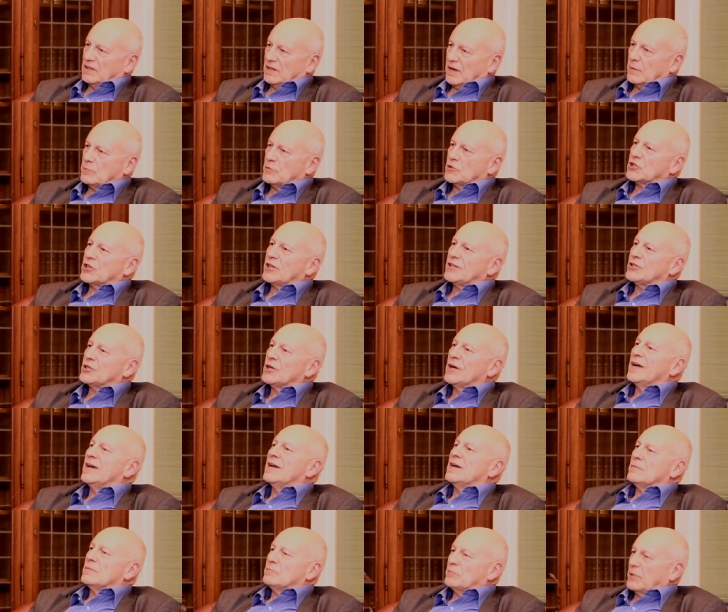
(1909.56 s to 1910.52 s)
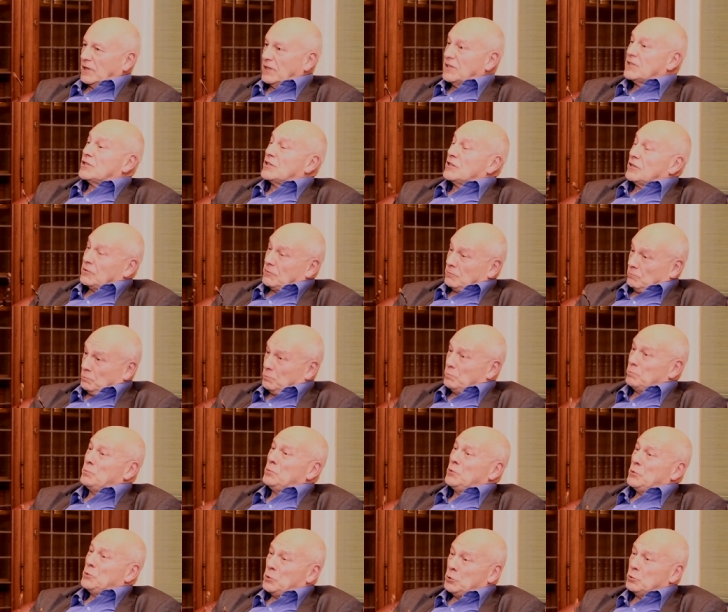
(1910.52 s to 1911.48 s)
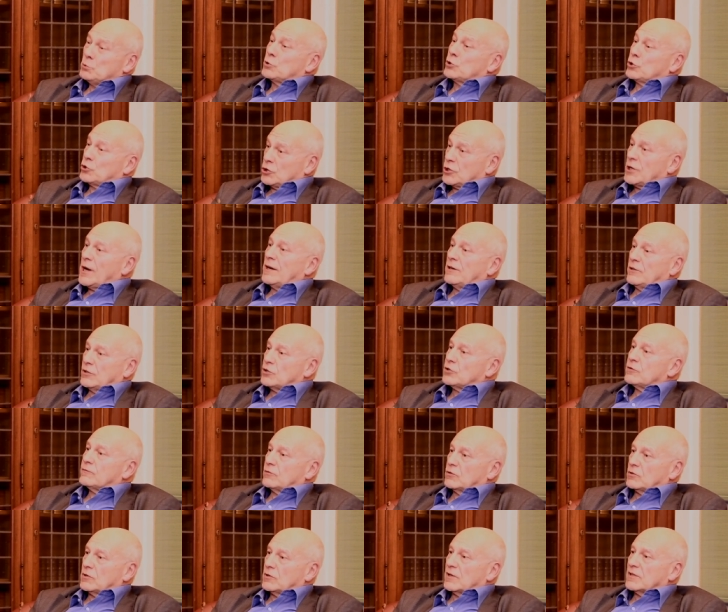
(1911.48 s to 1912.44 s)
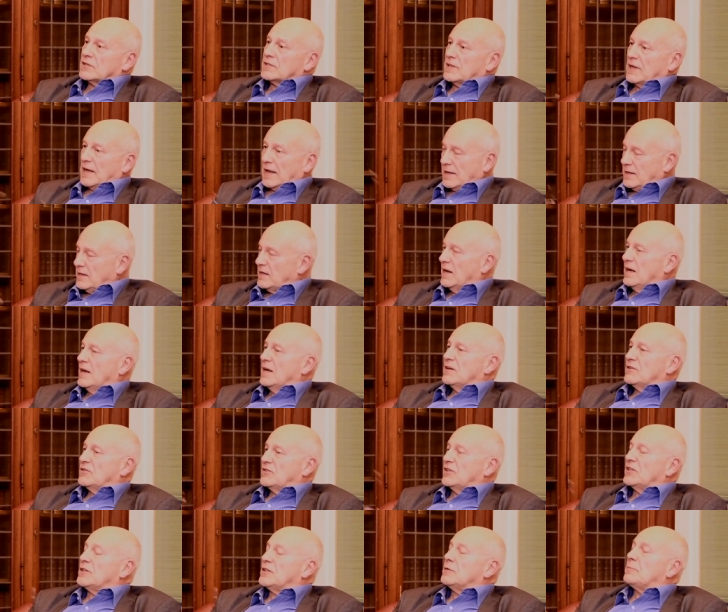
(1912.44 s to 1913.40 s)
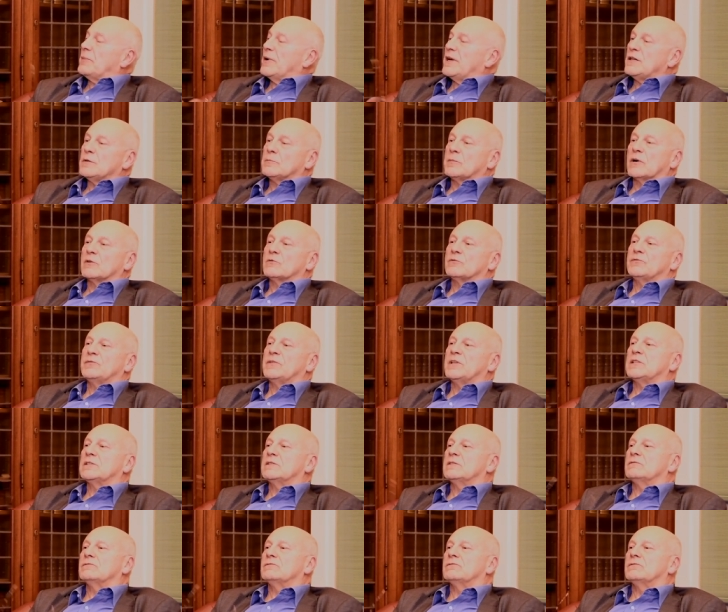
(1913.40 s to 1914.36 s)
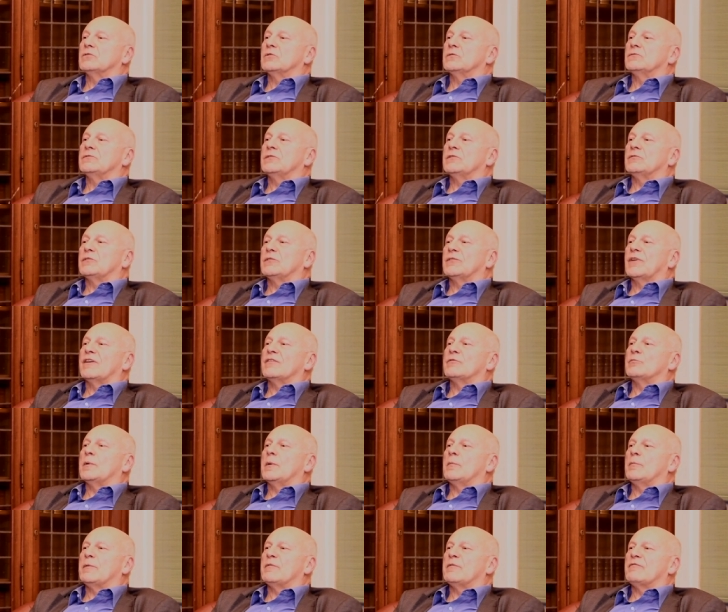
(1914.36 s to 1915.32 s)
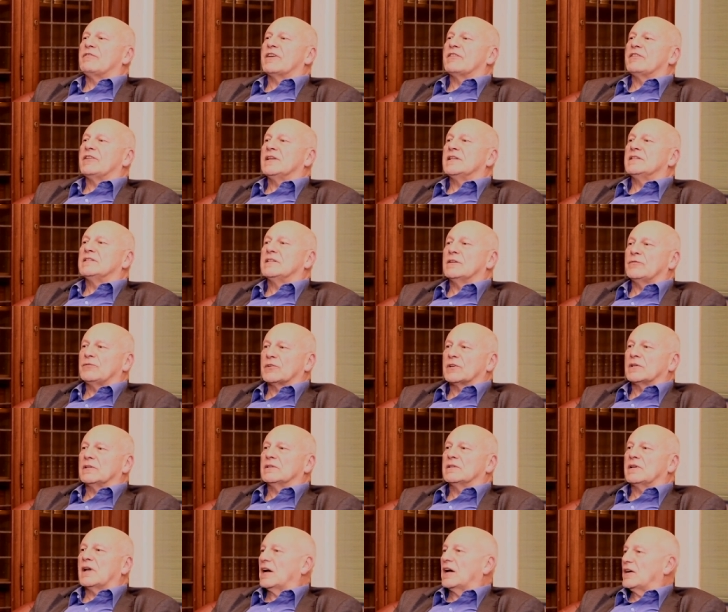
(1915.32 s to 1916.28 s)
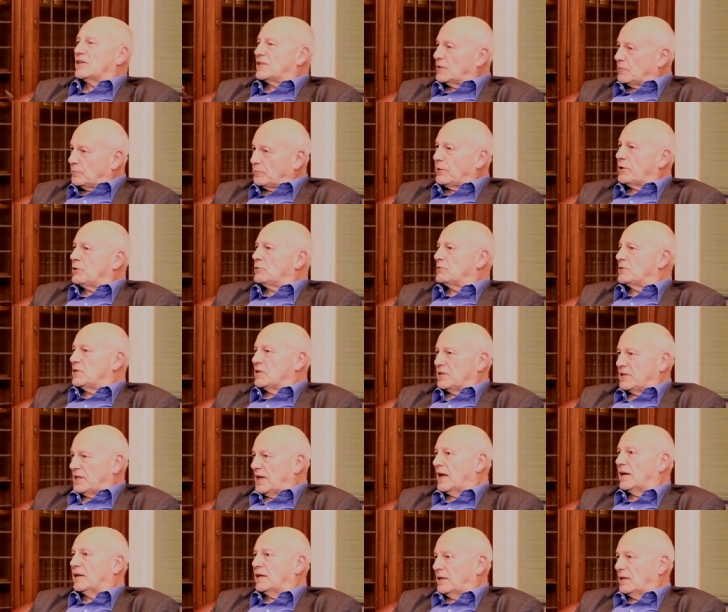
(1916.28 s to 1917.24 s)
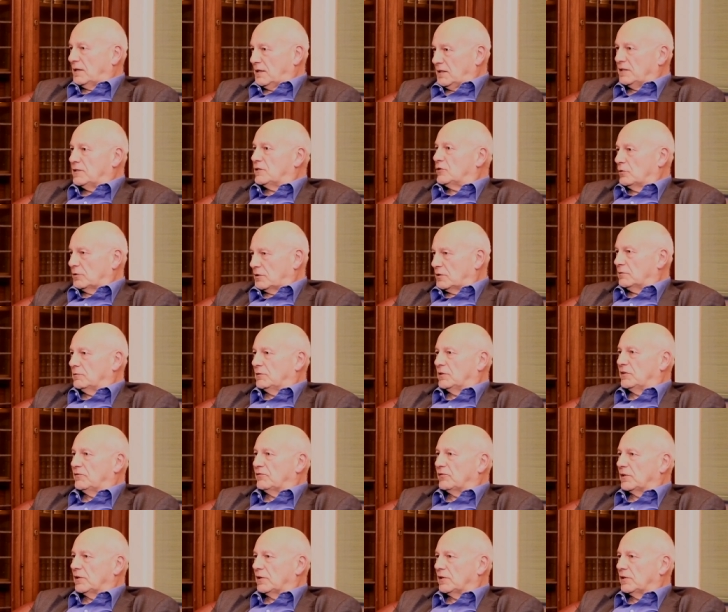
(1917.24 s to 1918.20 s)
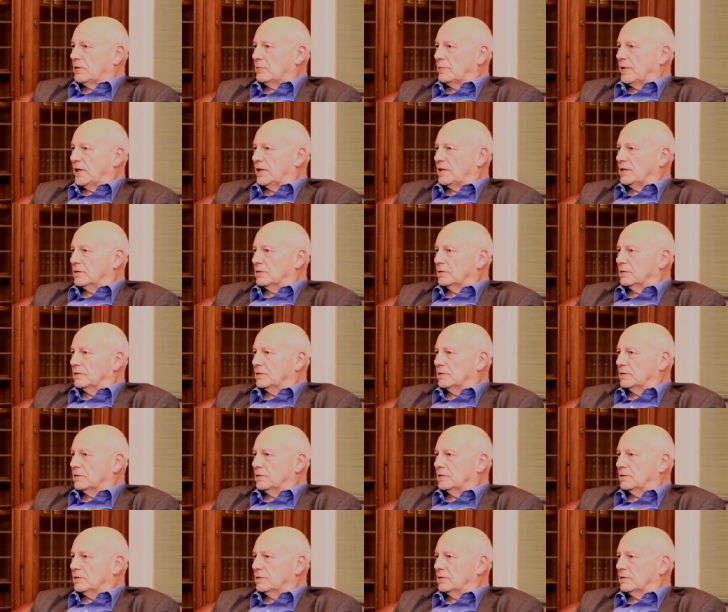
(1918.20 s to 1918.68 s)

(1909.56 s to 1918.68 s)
climate change, but it's a huge challenge for us. And the debate about Fit for 55 will be very difficult. I suppose in Canada it's also a difficult debate